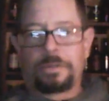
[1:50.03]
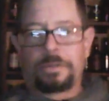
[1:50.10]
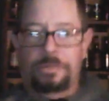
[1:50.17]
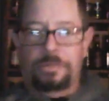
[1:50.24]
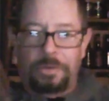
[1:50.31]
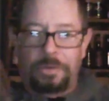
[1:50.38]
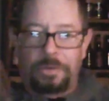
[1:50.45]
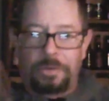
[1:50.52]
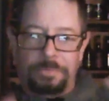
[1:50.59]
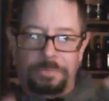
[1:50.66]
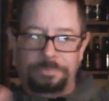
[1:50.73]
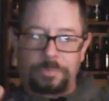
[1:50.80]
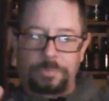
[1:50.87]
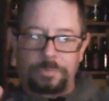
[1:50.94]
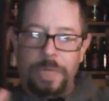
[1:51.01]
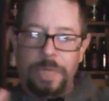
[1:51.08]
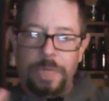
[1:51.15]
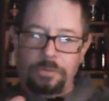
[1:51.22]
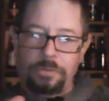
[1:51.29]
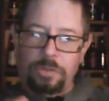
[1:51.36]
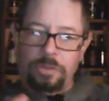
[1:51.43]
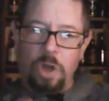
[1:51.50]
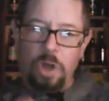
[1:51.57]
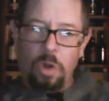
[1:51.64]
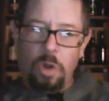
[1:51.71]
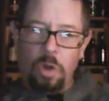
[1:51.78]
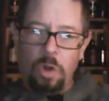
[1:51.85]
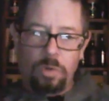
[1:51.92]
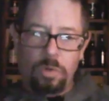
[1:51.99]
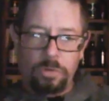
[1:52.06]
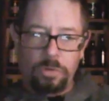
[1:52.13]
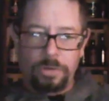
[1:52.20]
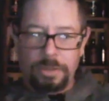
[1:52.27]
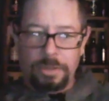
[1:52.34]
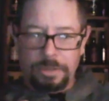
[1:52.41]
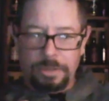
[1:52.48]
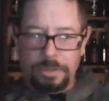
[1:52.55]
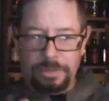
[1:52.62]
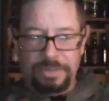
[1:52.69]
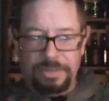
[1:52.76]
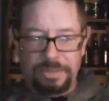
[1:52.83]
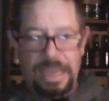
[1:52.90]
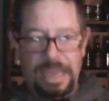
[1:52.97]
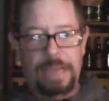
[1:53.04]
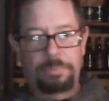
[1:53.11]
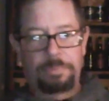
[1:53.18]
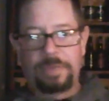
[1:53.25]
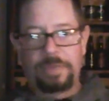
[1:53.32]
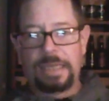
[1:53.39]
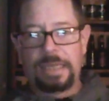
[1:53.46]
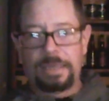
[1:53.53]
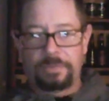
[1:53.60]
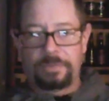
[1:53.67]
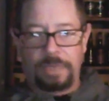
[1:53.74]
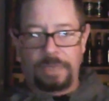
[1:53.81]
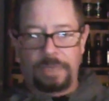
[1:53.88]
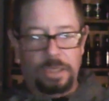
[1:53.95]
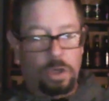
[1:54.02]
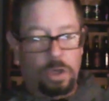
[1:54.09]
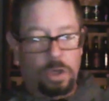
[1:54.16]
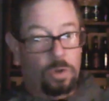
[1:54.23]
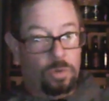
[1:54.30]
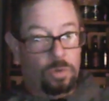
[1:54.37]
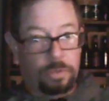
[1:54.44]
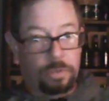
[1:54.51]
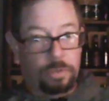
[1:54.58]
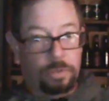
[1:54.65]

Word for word: So we had this cold damp day yesterday, cold.